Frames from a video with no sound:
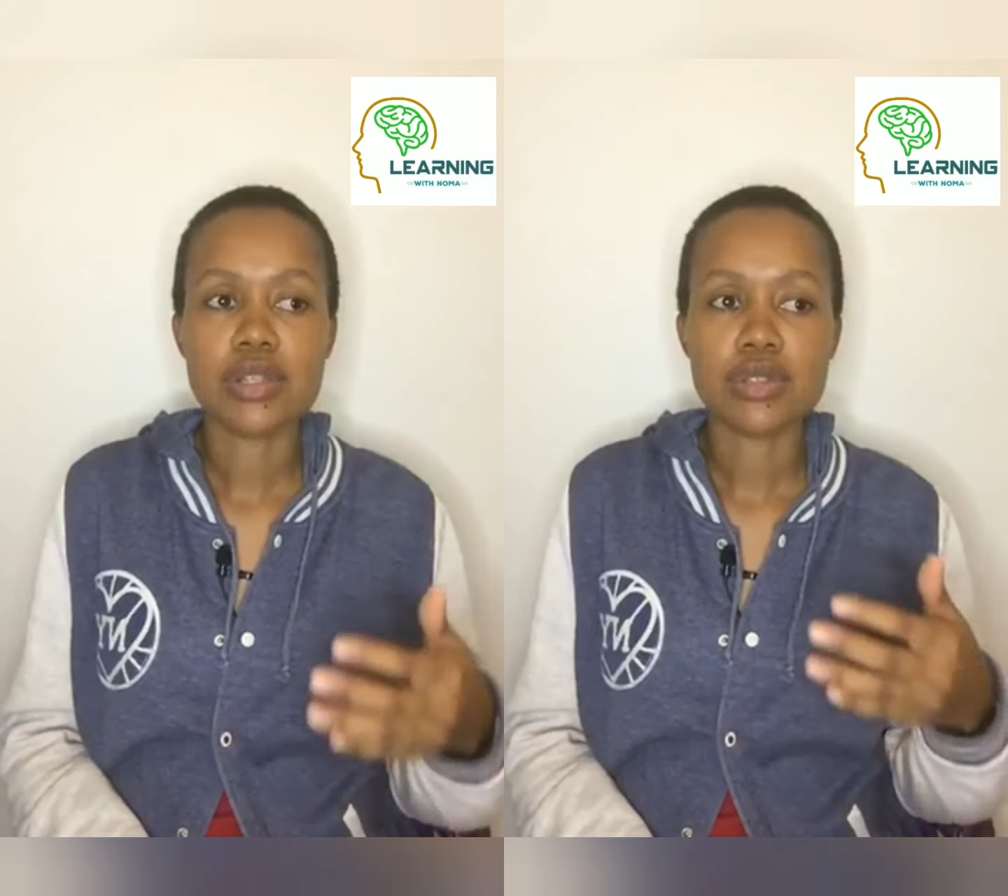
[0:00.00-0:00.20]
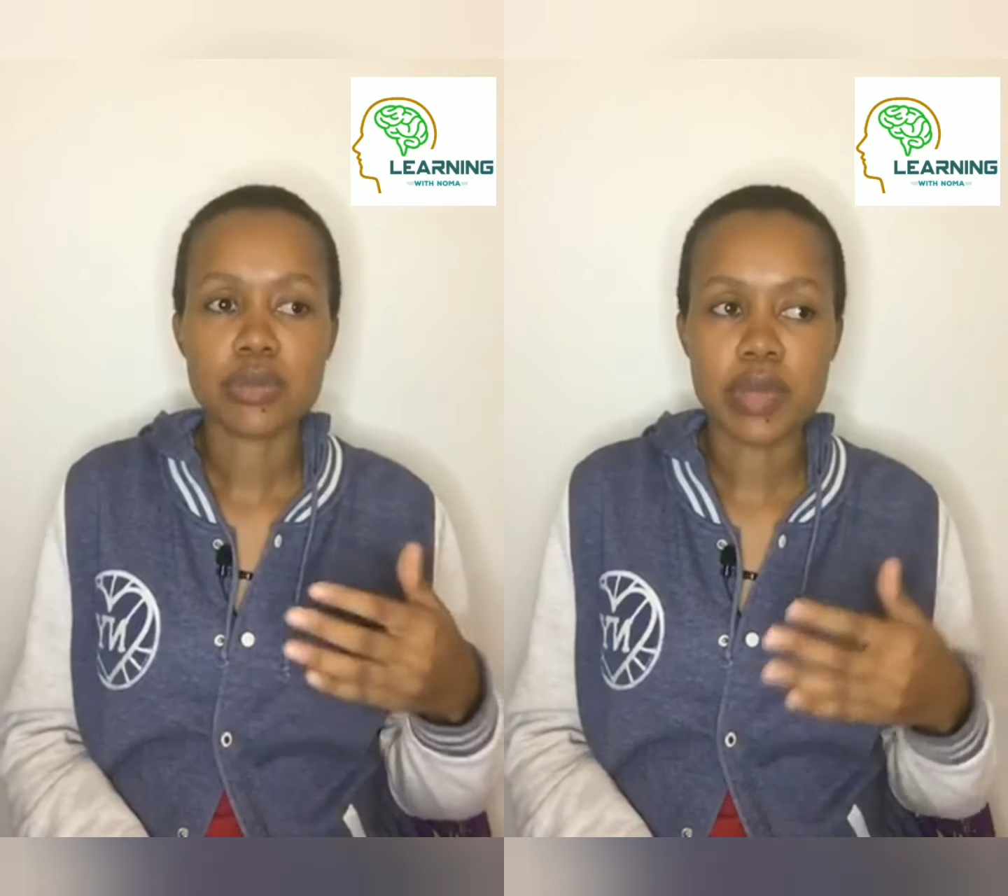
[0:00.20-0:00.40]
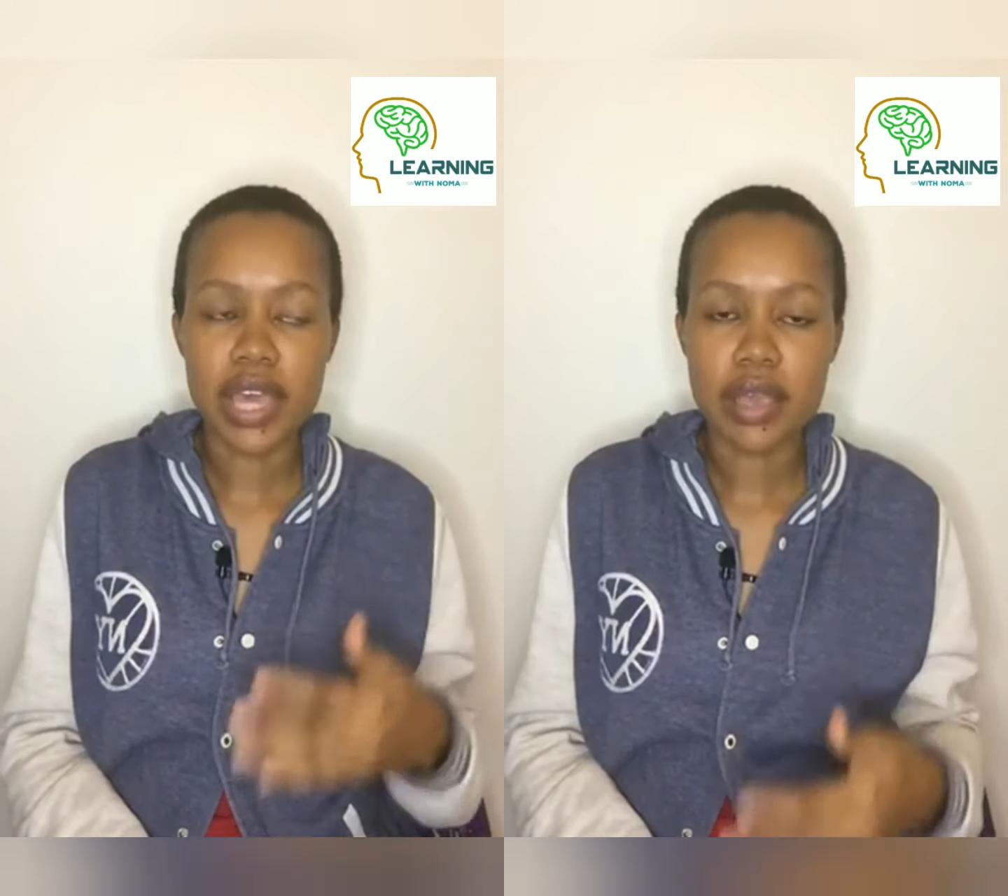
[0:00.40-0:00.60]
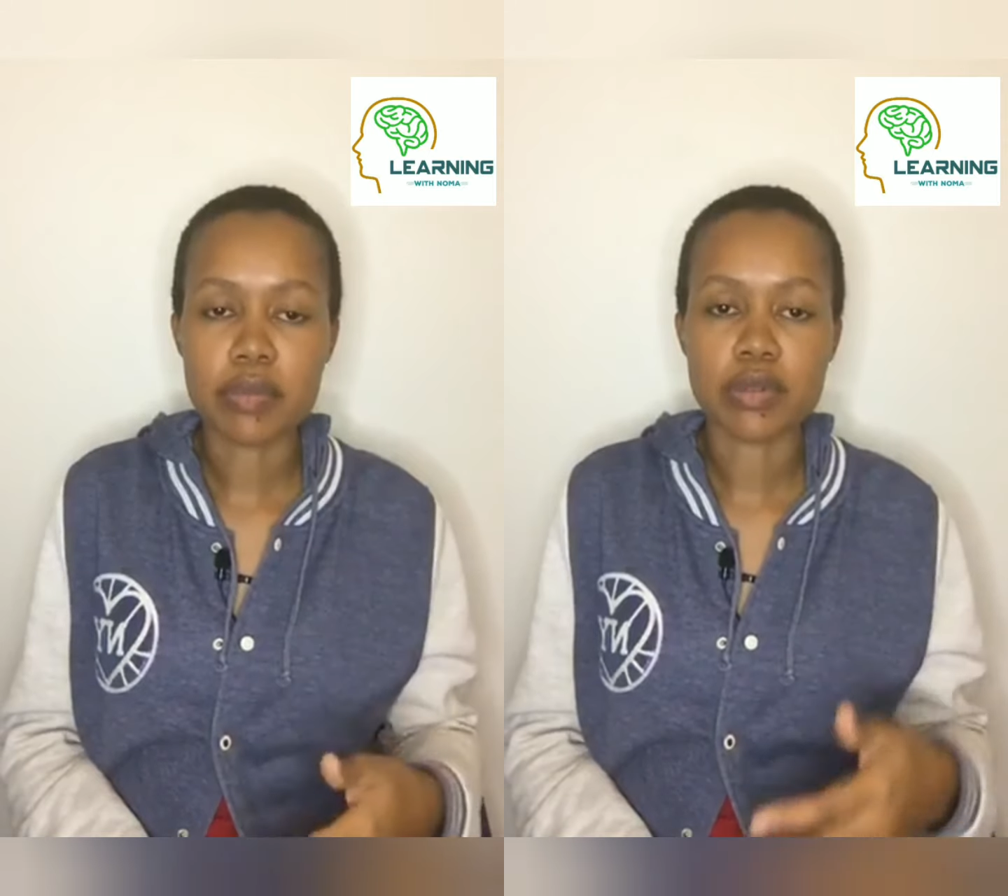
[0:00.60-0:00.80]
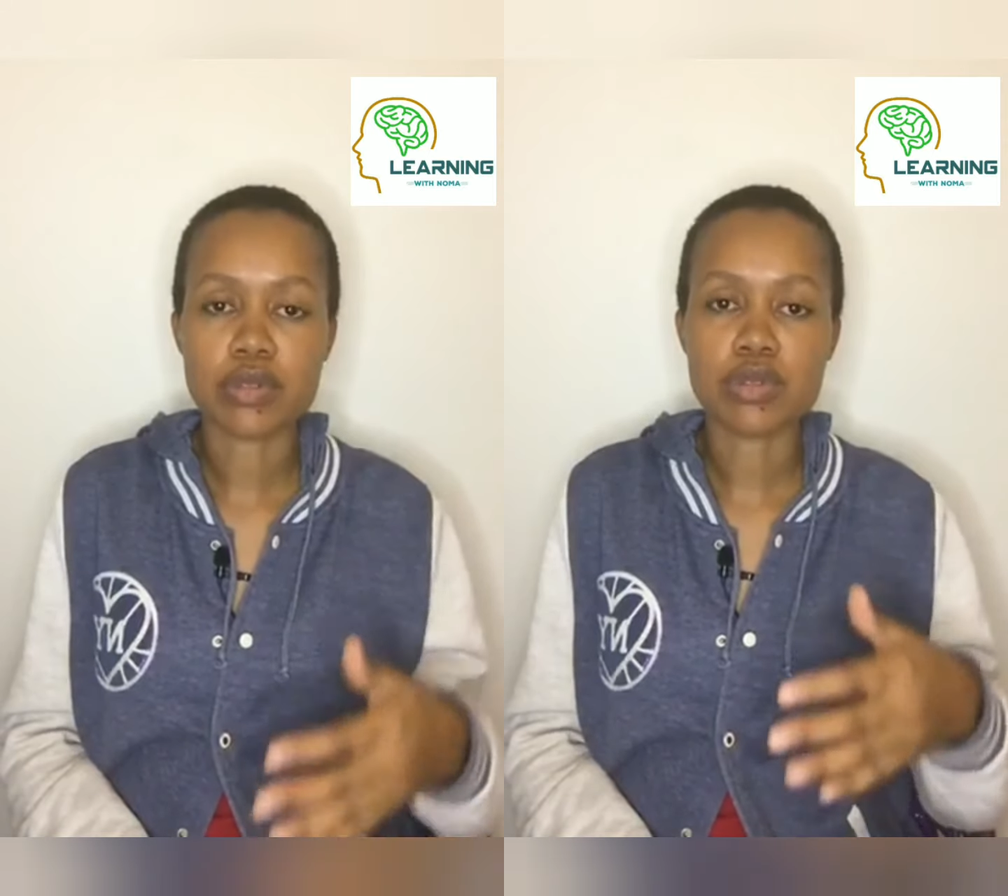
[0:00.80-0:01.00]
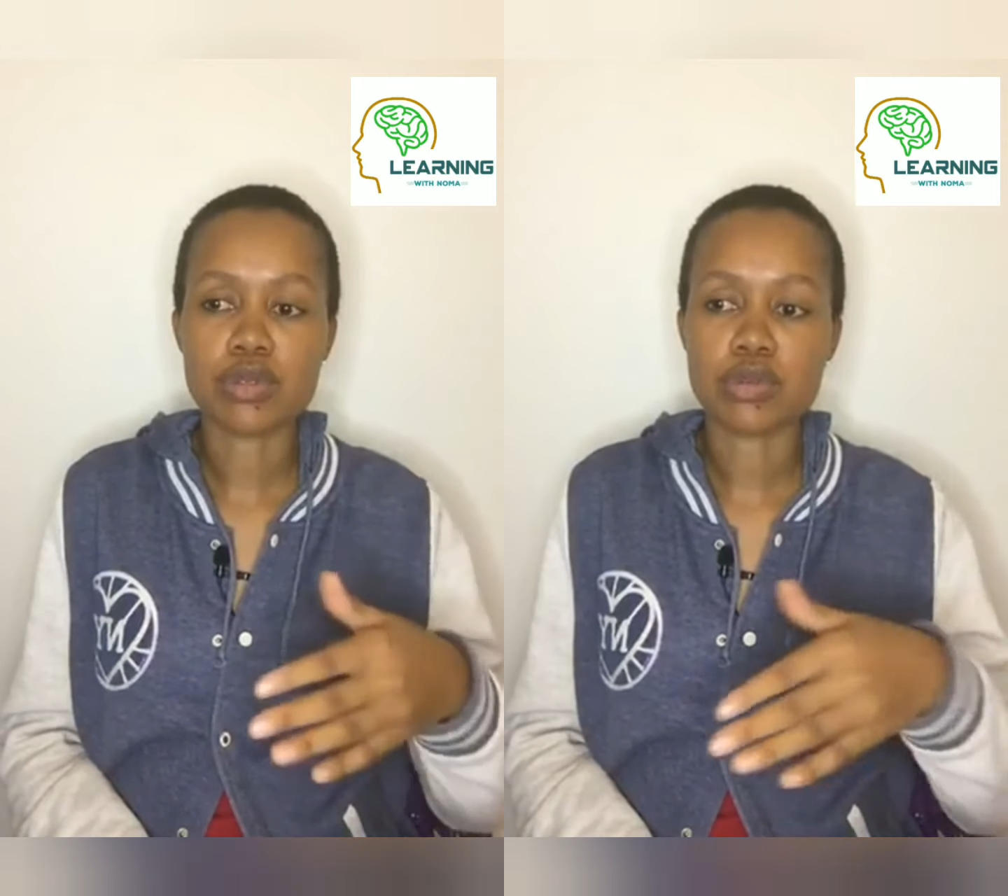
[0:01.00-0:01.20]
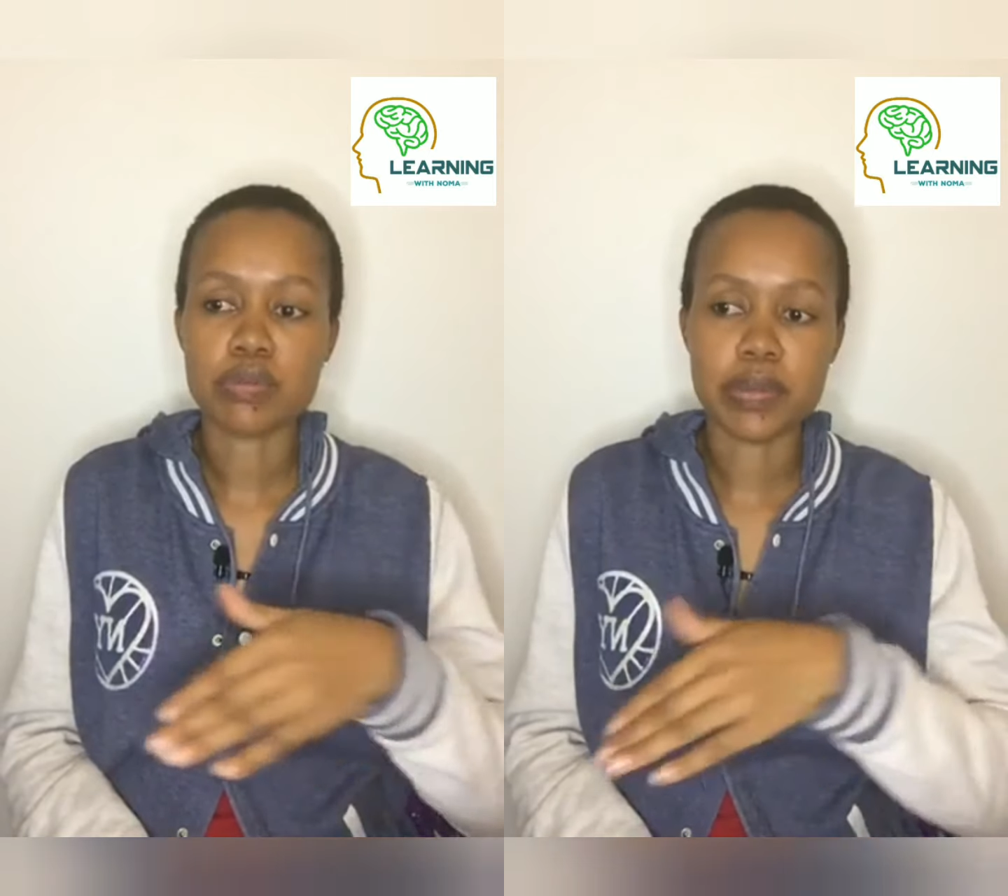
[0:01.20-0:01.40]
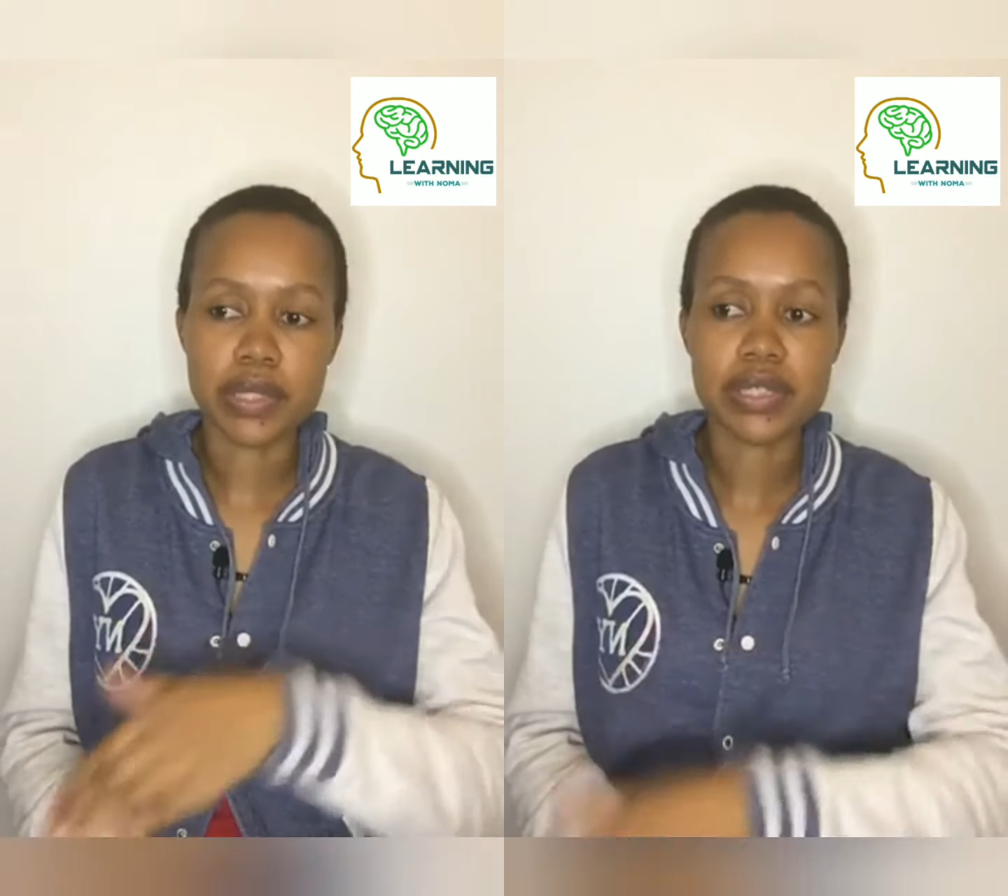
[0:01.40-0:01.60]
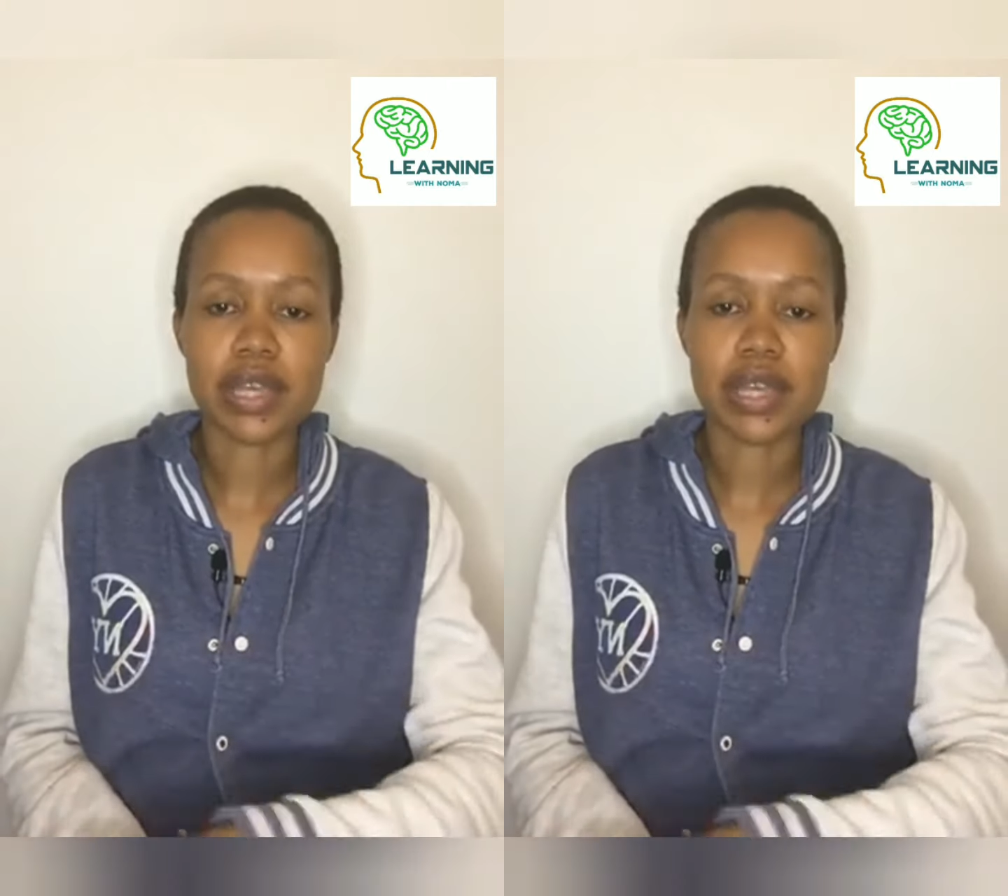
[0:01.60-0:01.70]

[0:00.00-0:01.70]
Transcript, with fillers: to be able to build